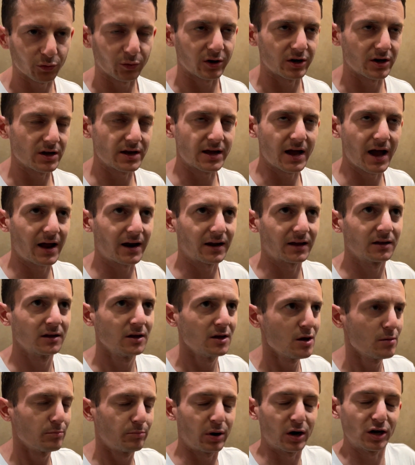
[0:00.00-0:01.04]
where you gotta
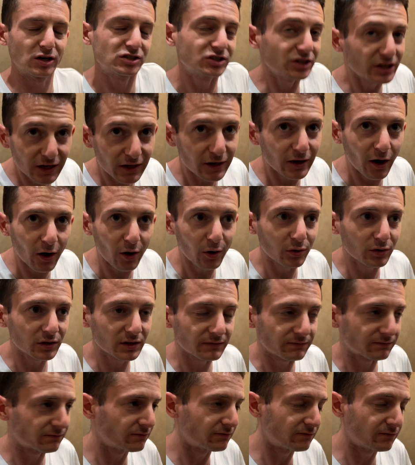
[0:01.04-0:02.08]
punch in the code
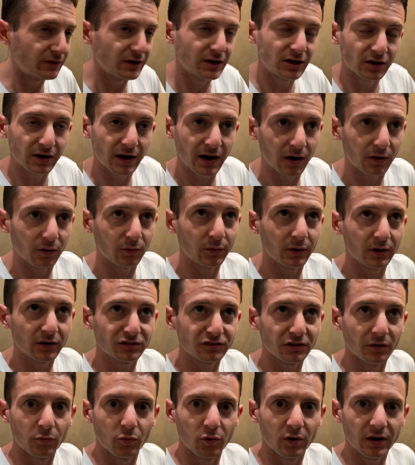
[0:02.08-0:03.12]
to figure out where
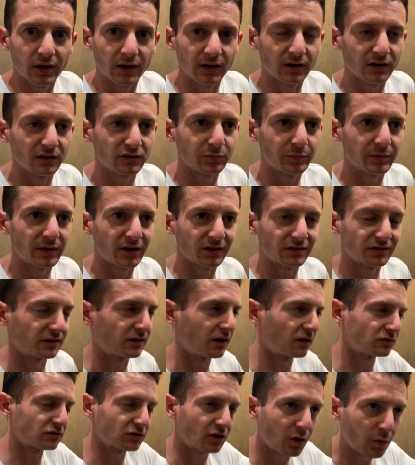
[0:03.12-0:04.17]
someone is because it
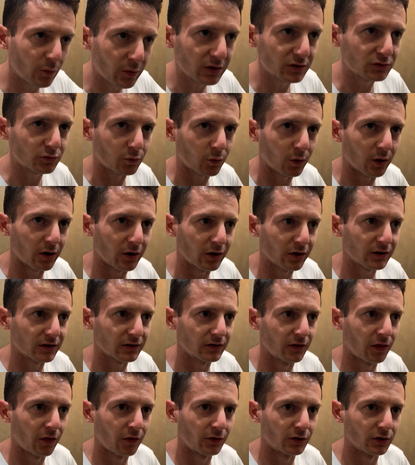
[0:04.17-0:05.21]
doesn't always work, and
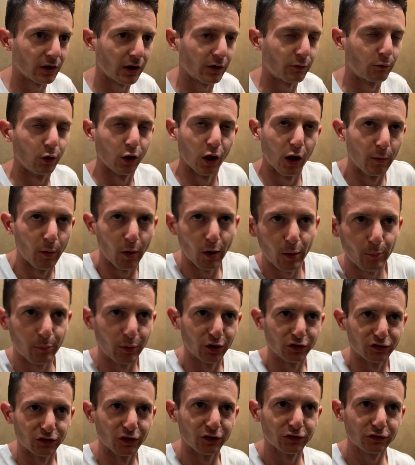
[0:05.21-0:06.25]
then they're like, well, I would've
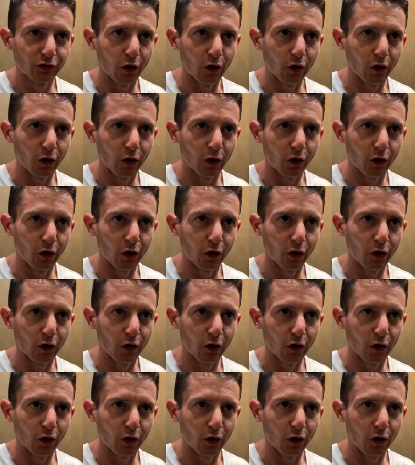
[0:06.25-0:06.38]
been this